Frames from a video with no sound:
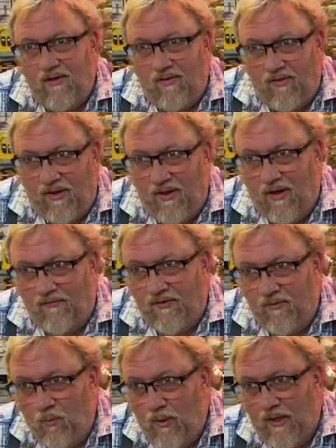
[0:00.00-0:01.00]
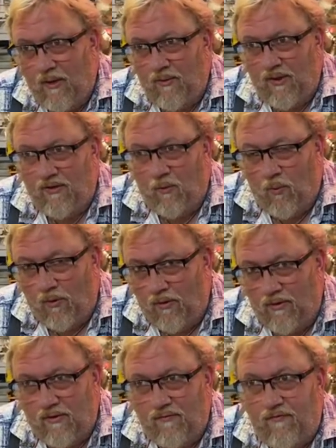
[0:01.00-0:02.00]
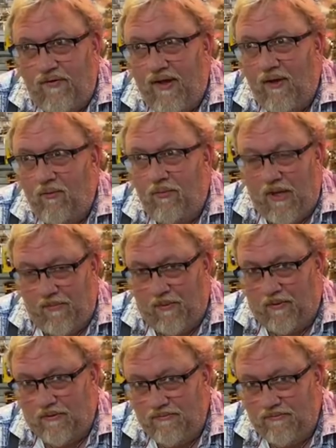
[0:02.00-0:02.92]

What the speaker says: they often went out in the world and found people